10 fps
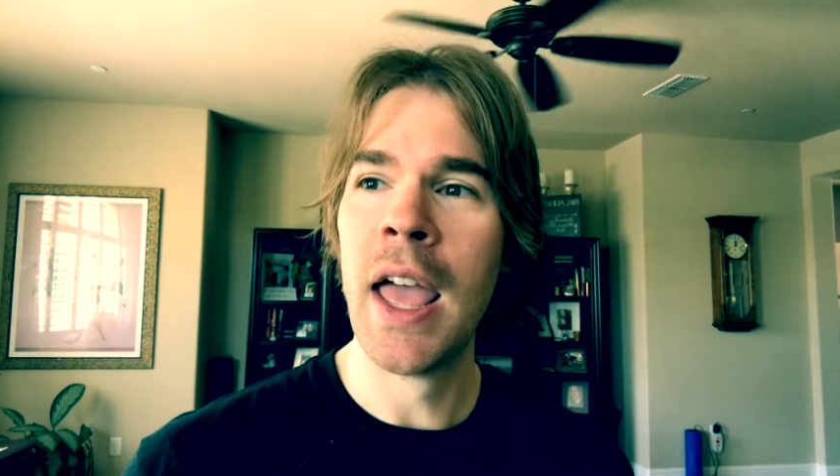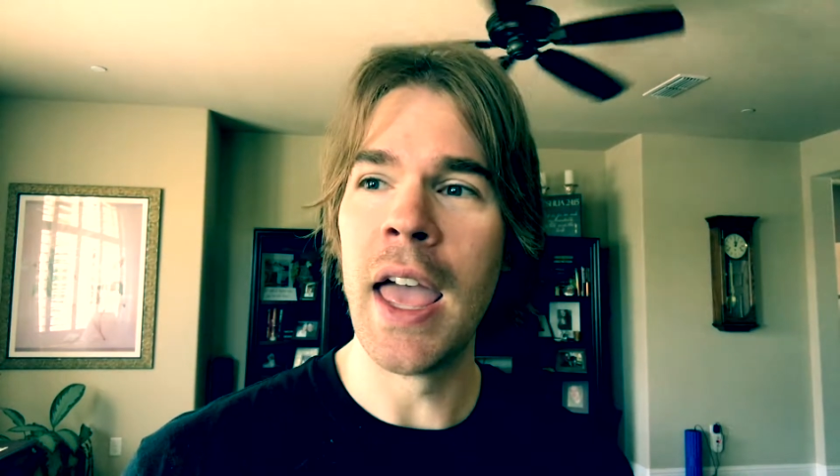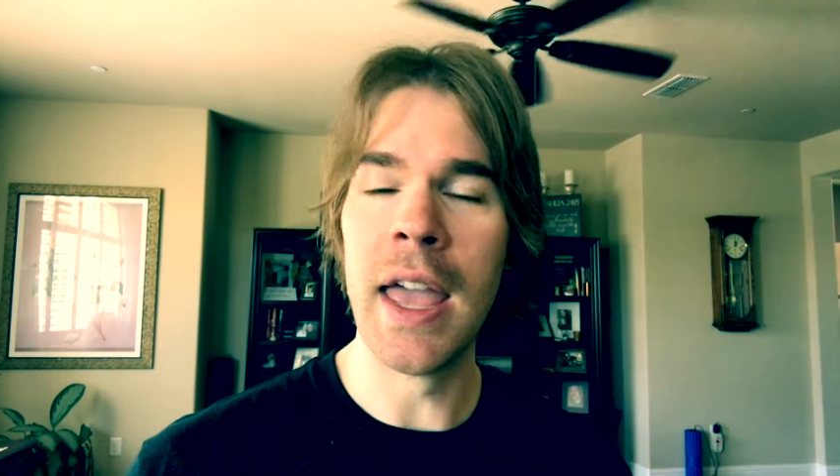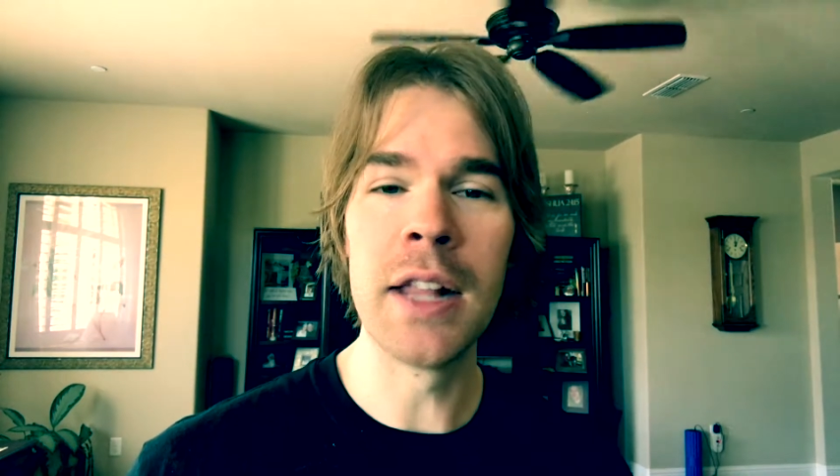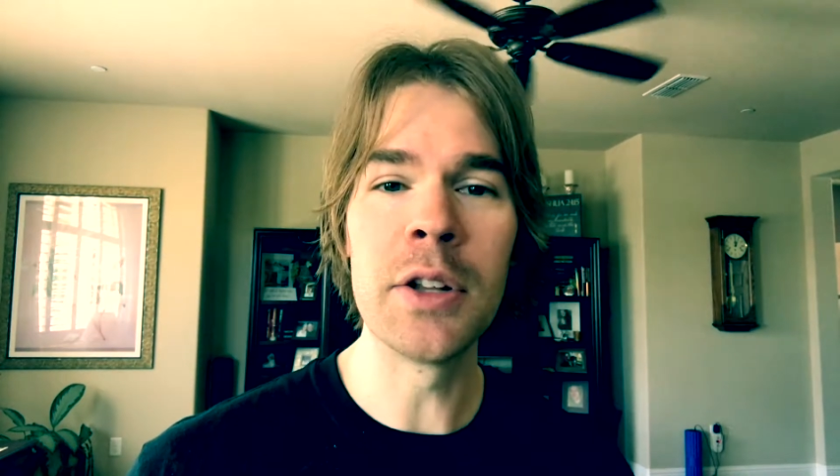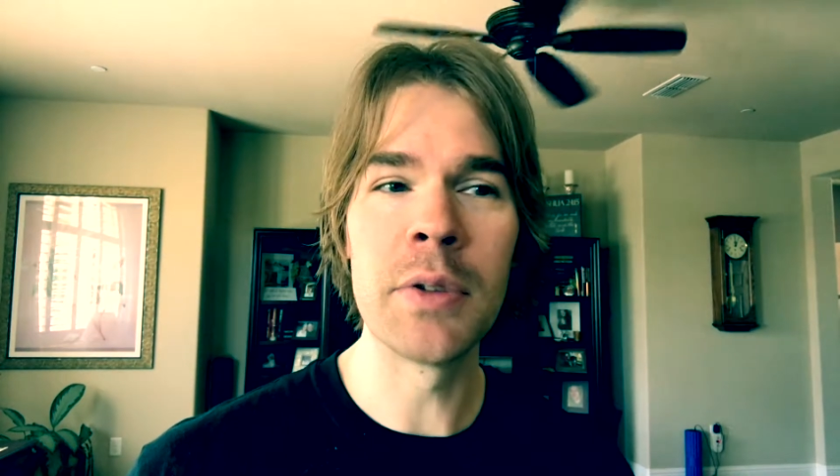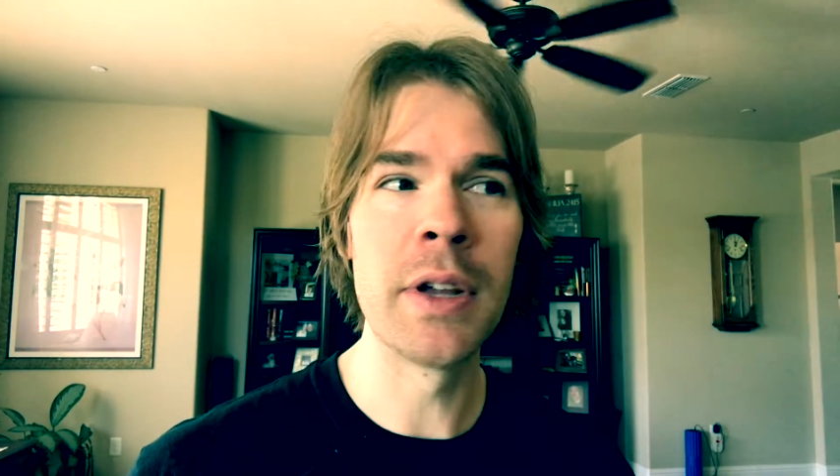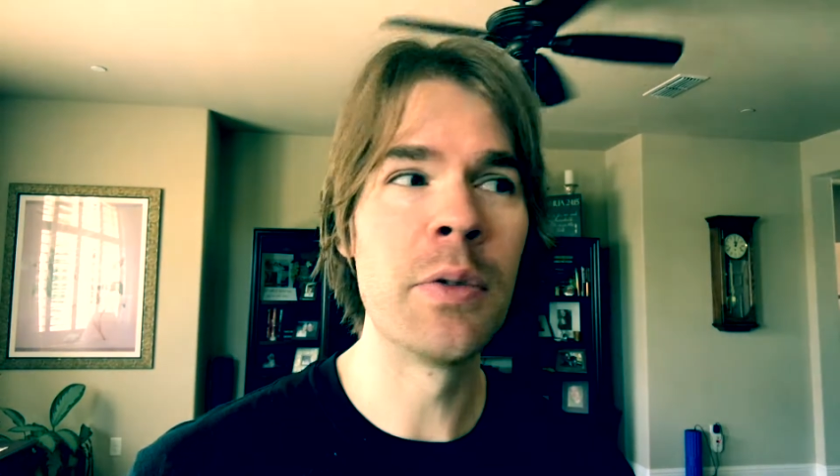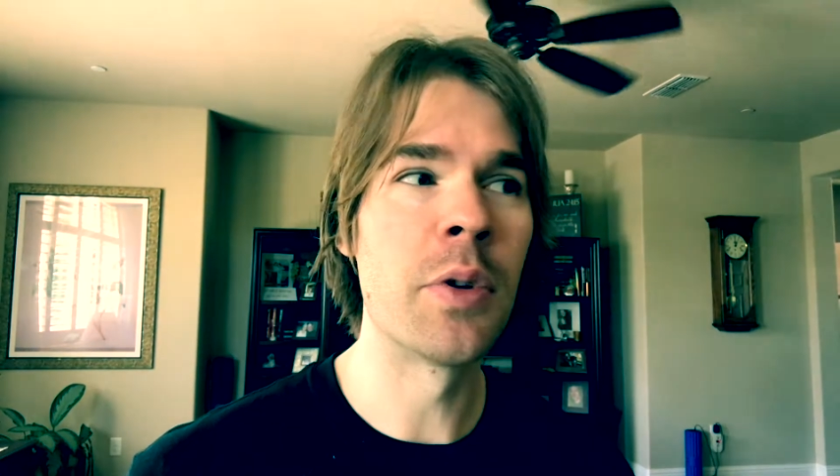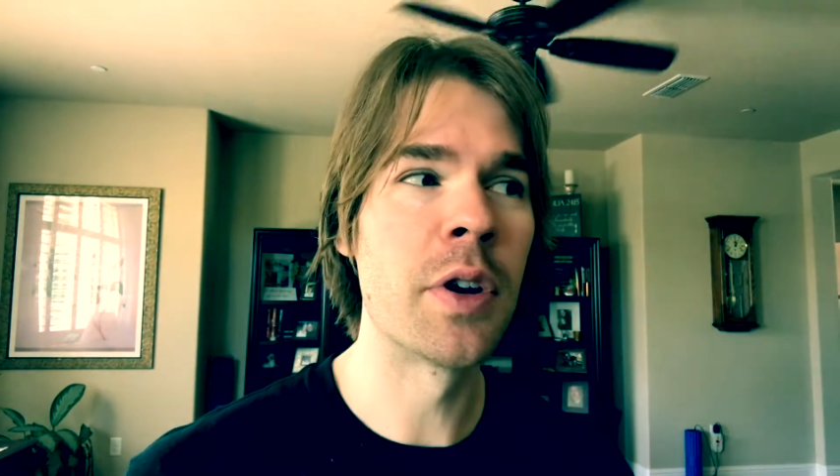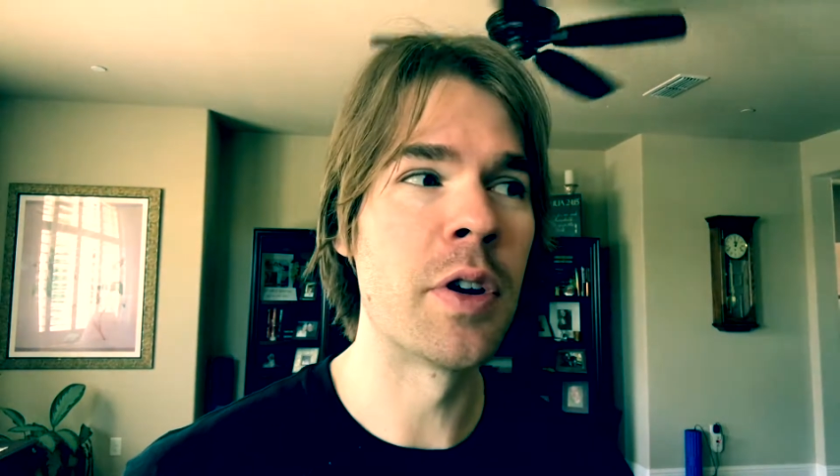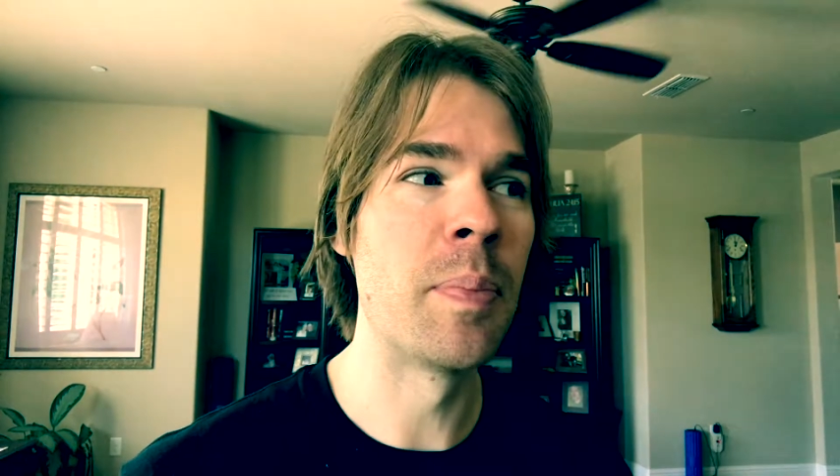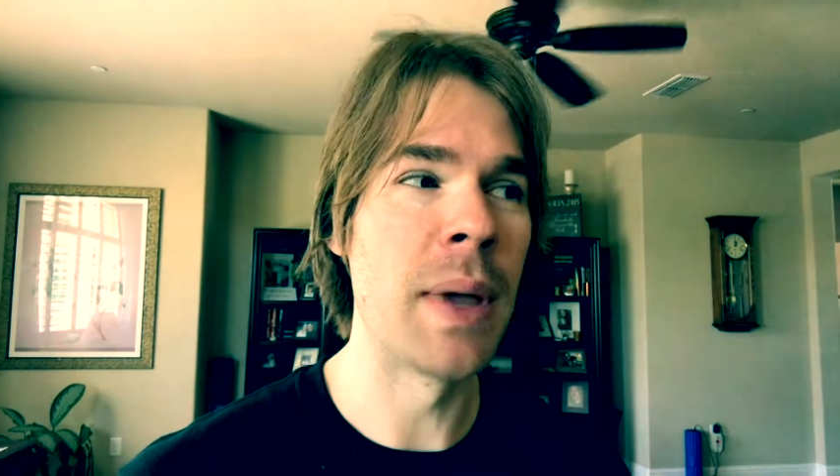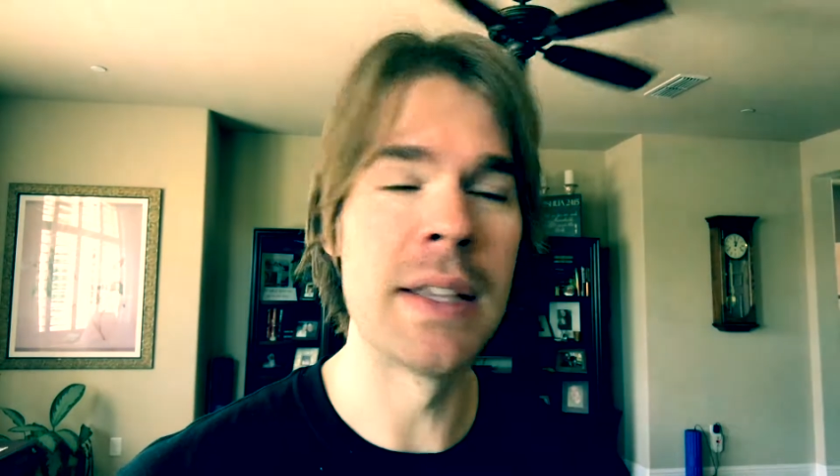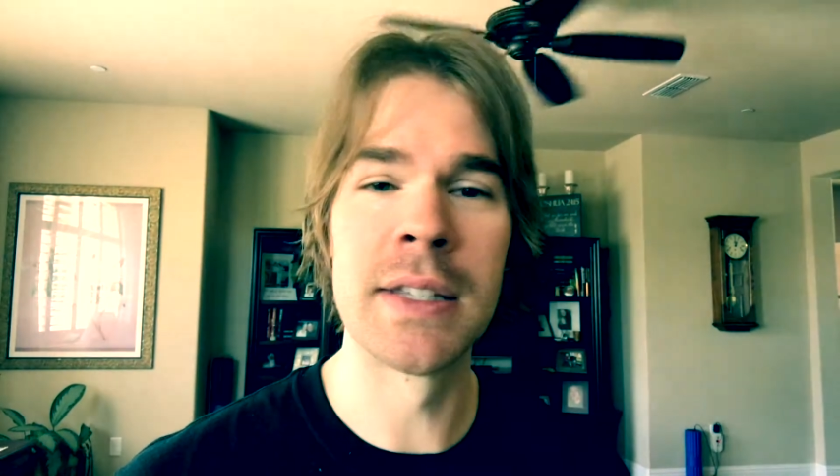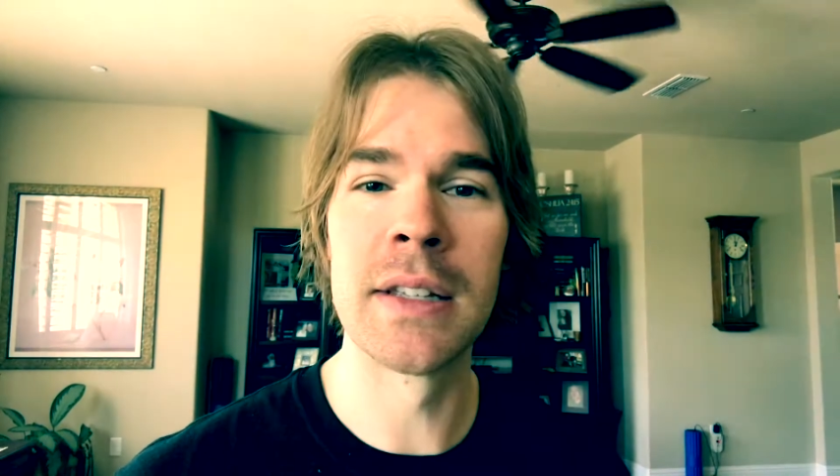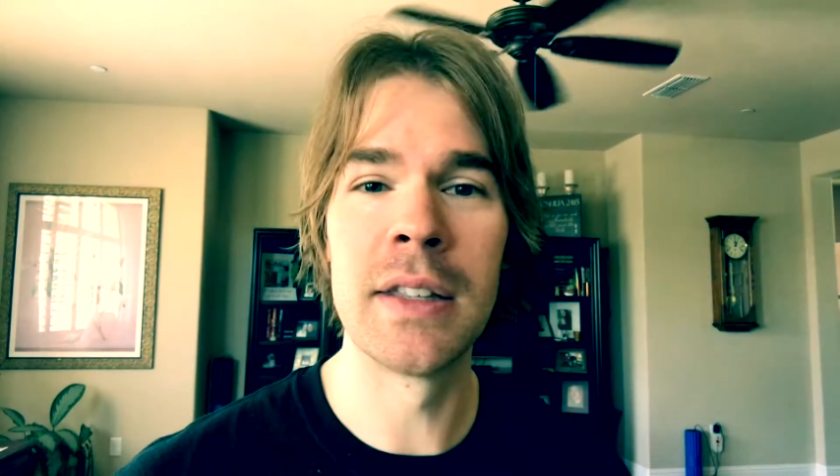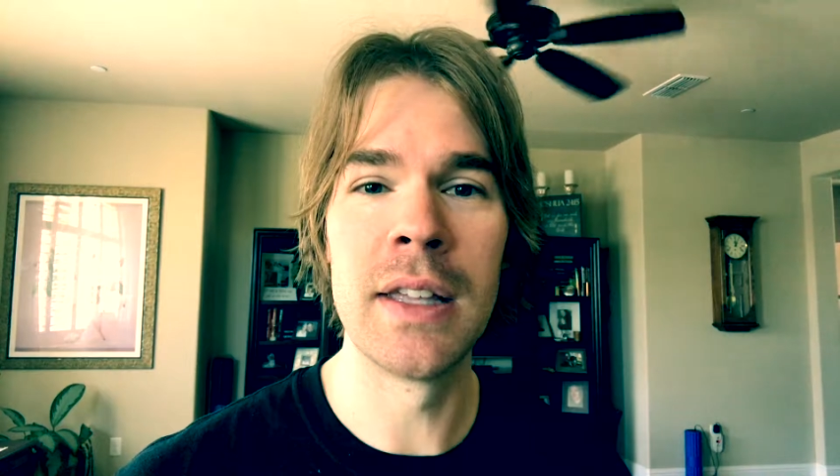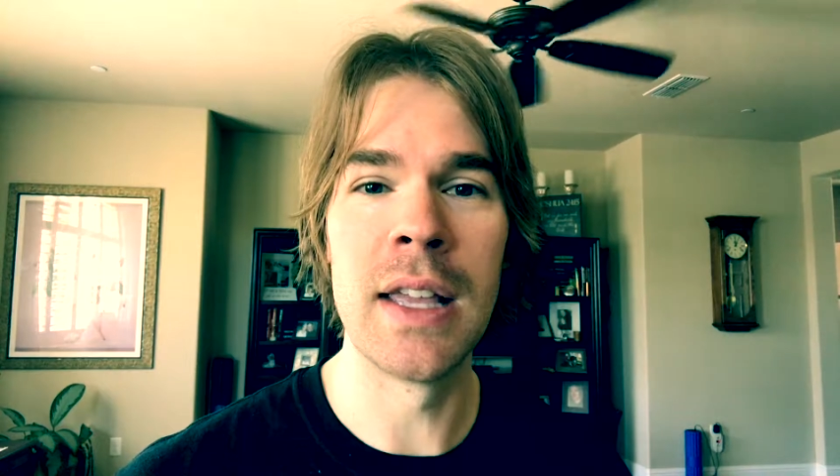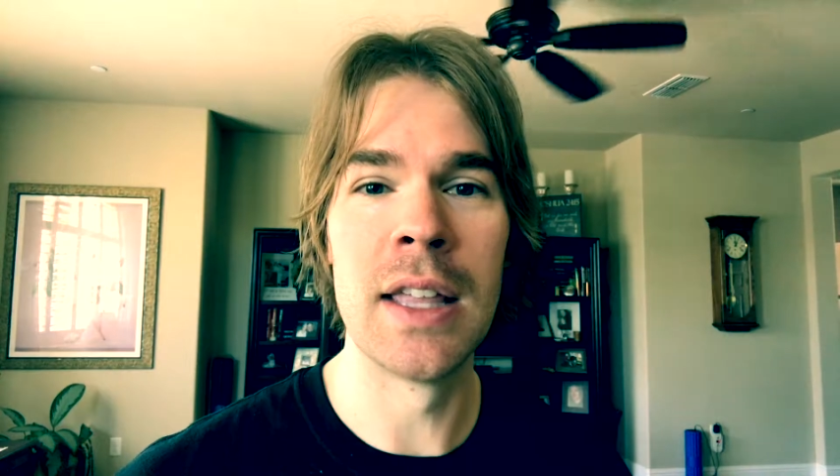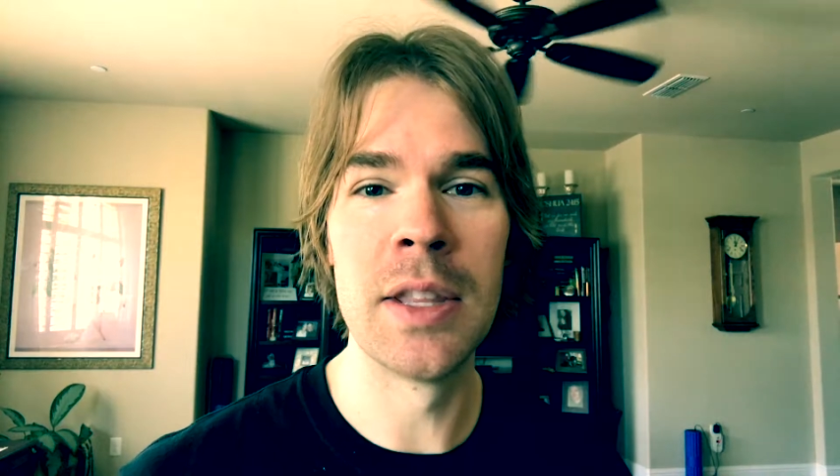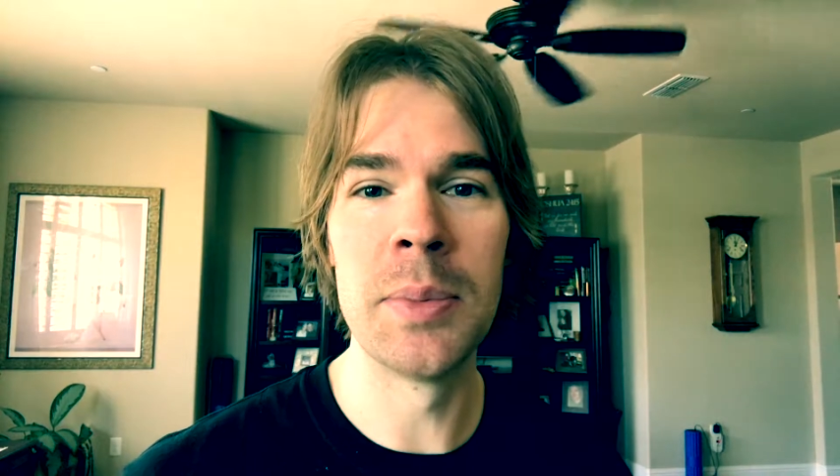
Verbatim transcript: Ed and Lorraine Warren are basically in the